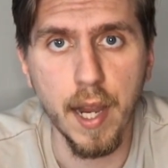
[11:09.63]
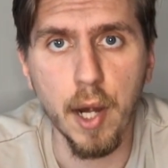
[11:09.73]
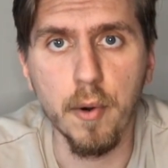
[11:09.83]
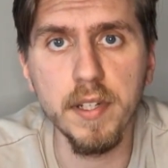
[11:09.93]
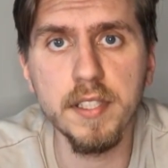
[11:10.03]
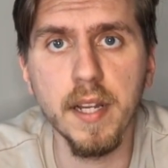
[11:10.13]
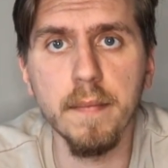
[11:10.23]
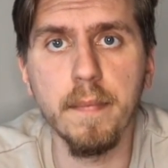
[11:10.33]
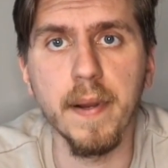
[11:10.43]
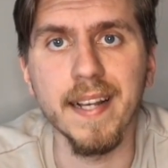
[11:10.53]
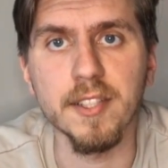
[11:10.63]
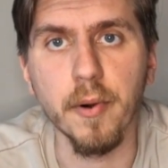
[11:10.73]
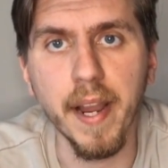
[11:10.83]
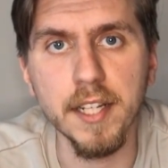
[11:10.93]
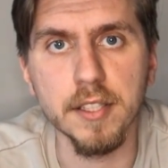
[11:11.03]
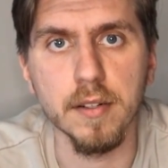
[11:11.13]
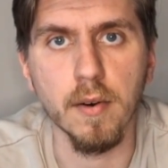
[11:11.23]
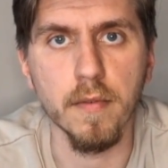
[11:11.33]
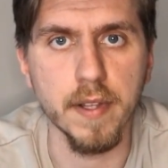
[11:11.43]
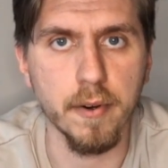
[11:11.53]
Christian penetration
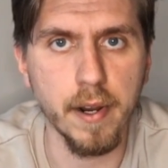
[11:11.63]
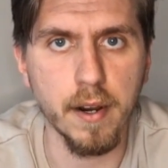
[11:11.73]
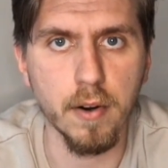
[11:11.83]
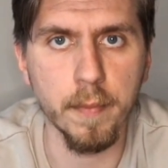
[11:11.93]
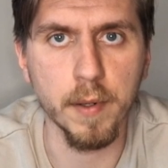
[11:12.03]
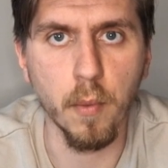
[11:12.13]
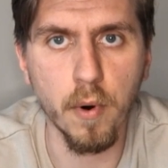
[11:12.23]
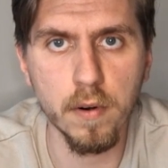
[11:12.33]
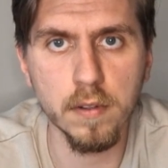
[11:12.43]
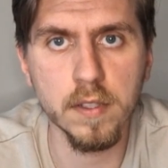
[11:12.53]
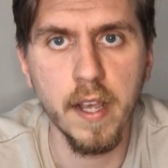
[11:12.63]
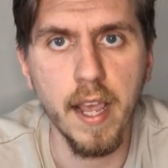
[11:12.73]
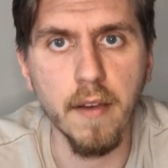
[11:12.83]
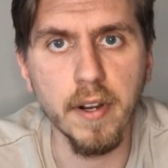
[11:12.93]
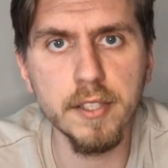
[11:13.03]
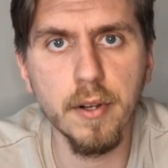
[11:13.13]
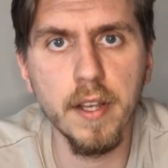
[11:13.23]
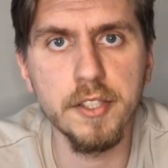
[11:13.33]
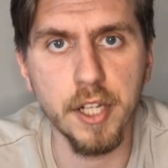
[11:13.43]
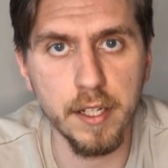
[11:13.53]
of the Greco-Roman world eventually
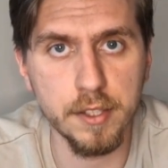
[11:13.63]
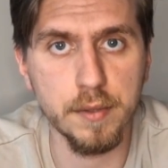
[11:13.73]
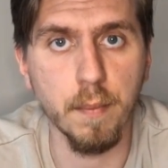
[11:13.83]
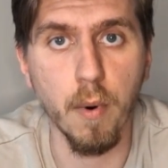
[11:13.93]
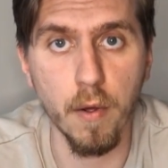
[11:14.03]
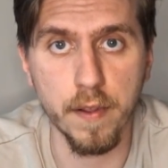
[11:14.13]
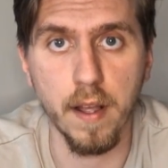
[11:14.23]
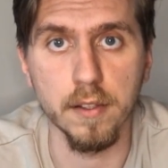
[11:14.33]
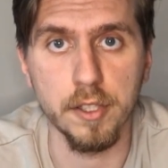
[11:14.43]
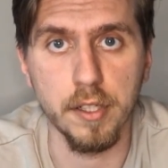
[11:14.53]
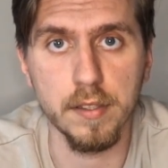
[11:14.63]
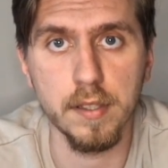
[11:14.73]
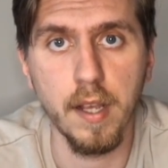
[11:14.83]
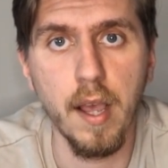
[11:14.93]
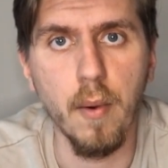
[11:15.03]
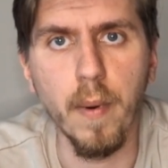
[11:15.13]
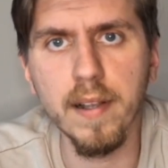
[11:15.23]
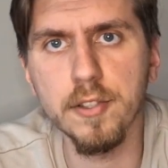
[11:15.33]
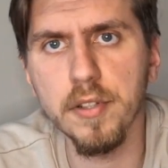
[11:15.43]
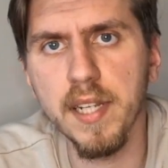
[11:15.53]
changed both cultures. While
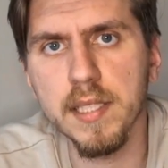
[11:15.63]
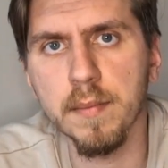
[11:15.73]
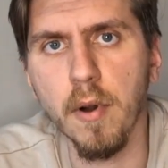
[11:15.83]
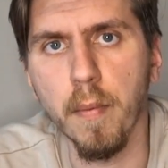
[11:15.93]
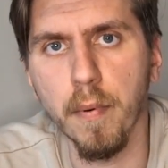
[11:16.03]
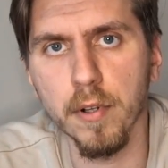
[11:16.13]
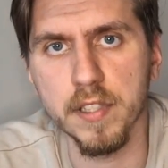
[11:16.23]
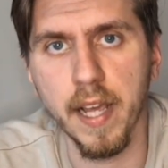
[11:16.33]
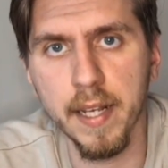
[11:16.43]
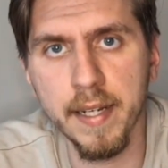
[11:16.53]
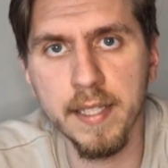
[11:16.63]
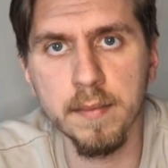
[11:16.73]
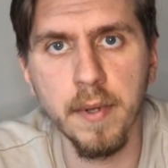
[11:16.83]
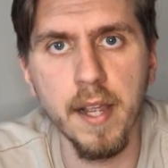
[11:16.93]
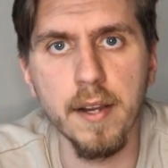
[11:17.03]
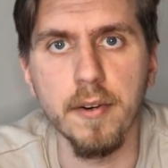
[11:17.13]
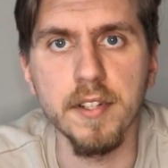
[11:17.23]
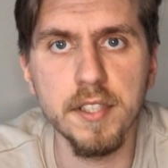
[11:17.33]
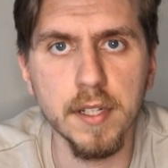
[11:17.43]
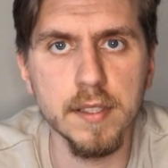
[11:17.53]
Judaism opposed Hellenism,
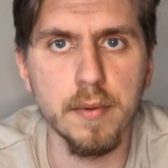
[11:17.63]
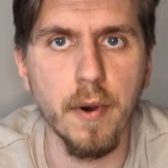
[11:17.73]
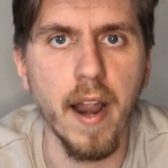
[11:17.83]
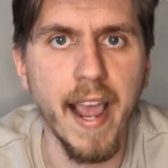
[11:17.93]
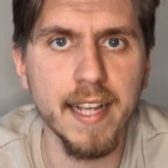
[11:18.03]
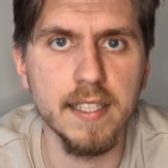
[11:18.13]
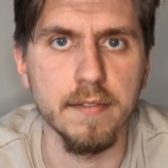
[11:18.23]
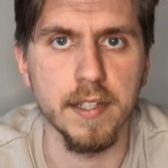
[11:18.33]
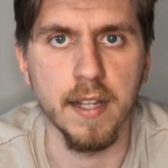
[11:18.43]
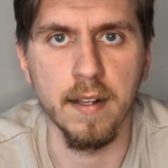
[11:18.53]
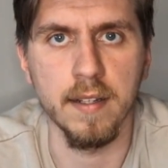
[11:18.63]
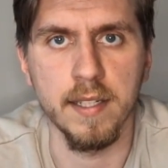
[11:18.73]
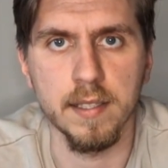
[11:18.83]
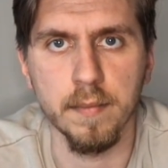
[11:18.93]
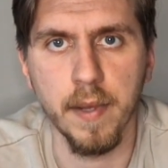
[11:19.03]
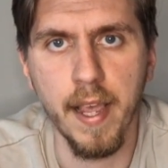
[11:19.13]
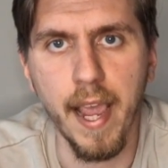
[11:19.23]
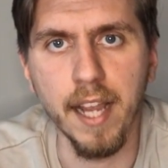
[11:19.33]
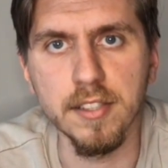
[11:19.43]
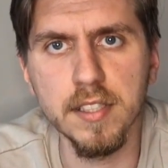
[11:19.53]
Christians were active in Hellenism,
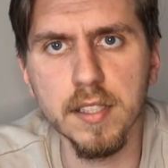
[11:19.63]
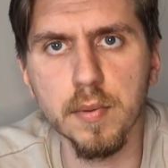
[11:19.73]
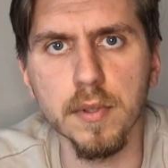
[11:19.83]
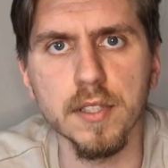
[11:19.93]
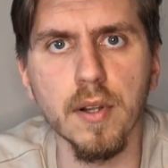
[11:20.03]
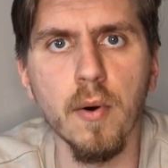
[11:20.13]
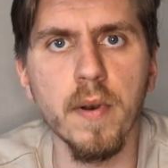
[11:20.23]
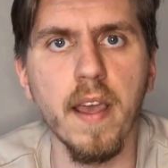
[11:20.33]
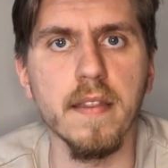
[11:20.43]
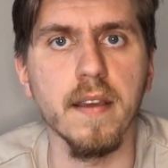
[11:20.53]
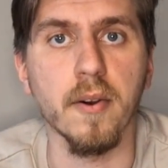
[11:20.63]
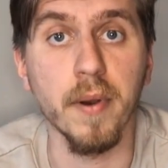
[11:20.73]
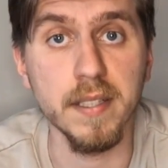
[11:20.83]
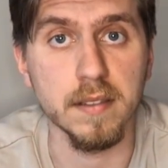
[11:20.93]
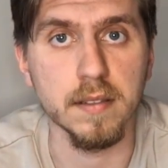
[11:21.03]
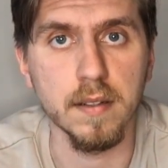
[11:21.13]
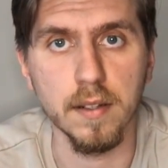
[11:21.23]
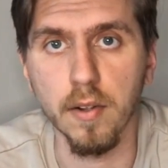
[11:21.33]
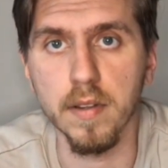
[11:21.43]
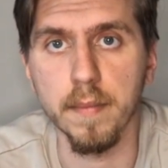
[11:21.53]
and Jesus was known as the Christ,
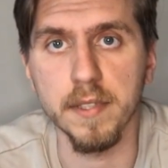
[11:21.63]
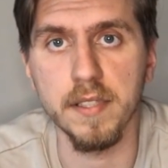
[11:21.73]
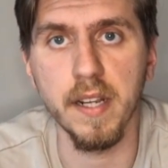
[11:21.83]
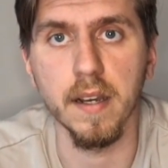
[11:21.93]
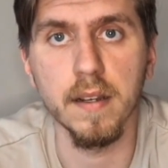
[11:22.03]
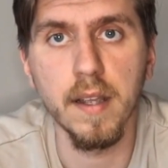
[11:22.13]
not the Messiah.